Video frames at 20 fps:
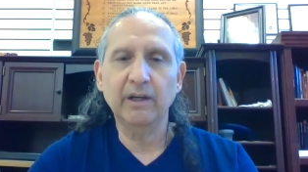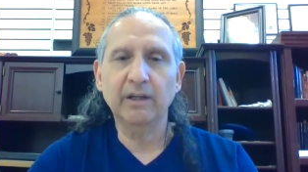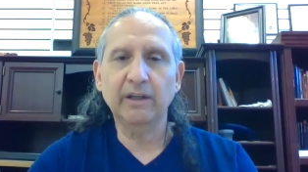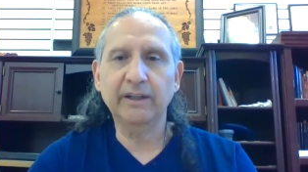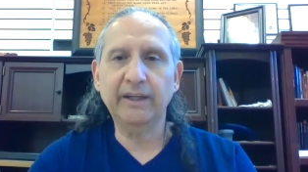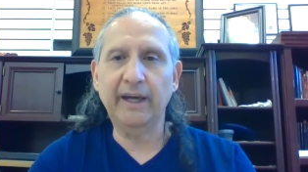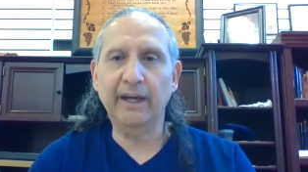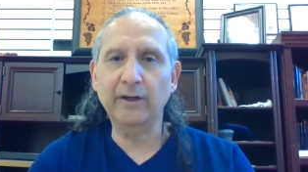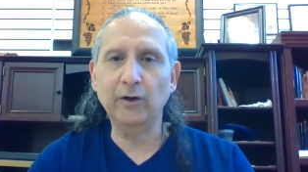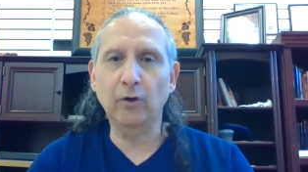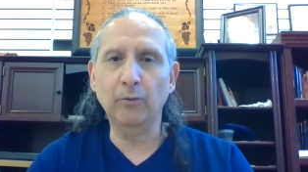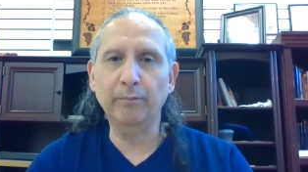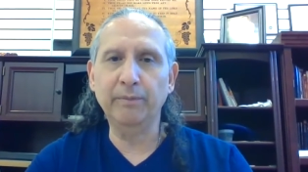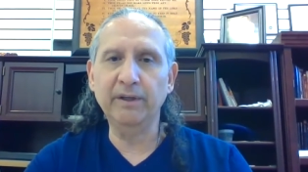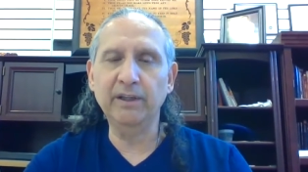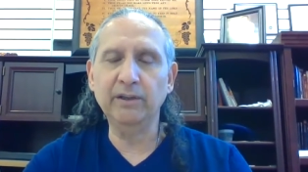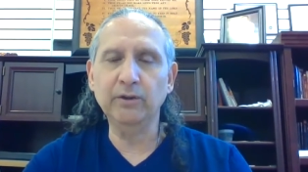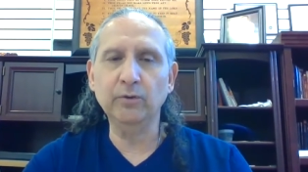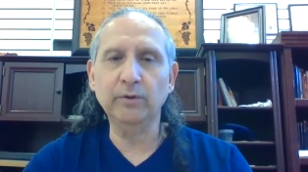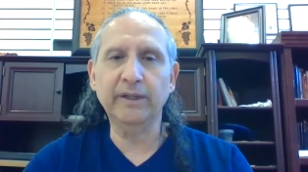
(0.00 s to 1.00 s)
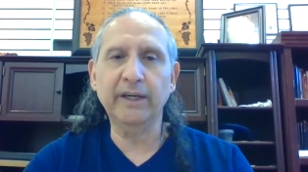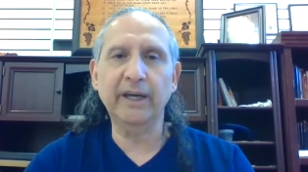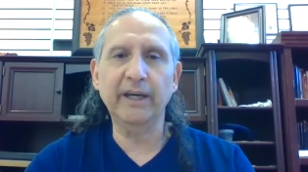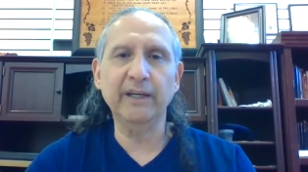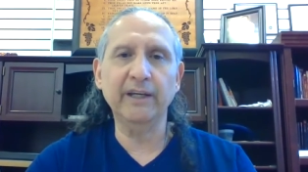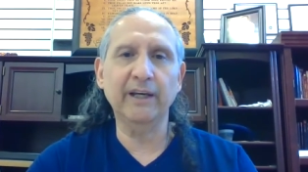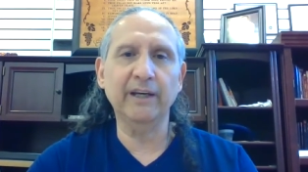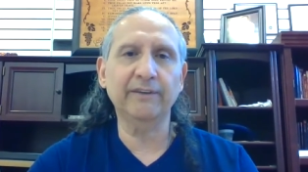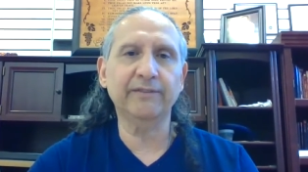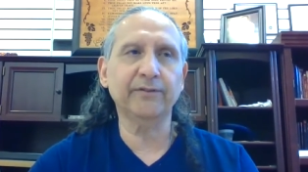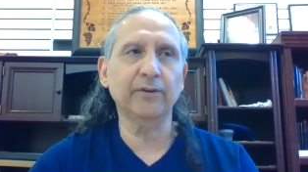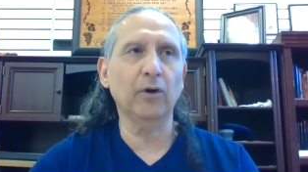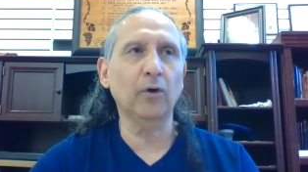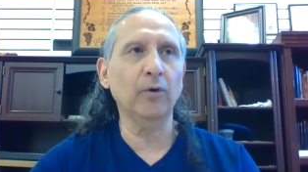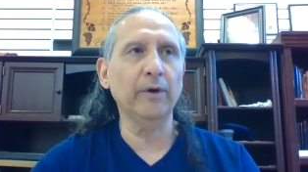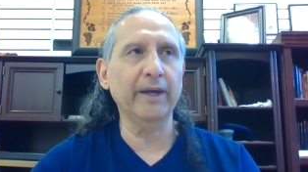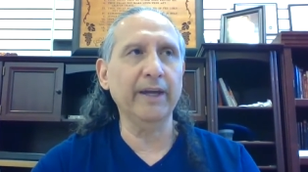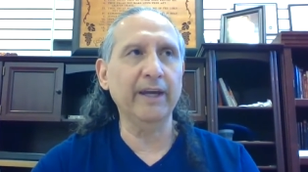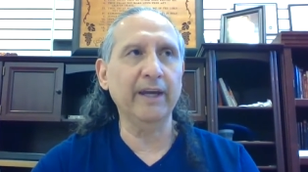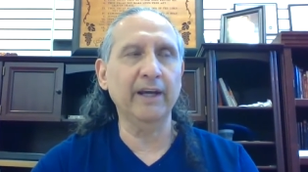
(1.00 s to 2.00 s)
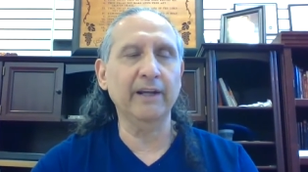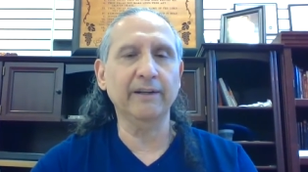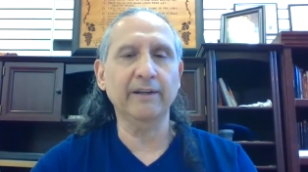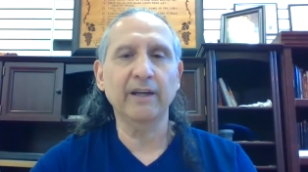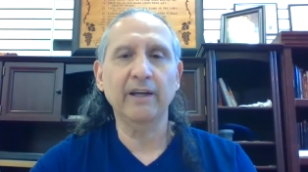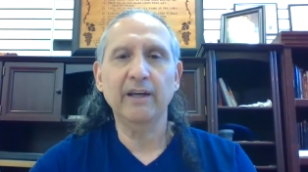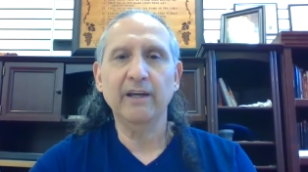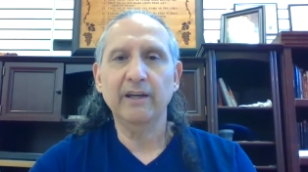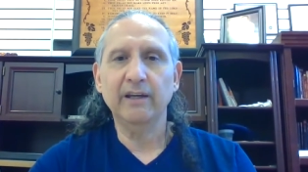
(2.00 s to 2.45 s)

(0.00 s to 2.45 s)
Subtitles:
Kobukson.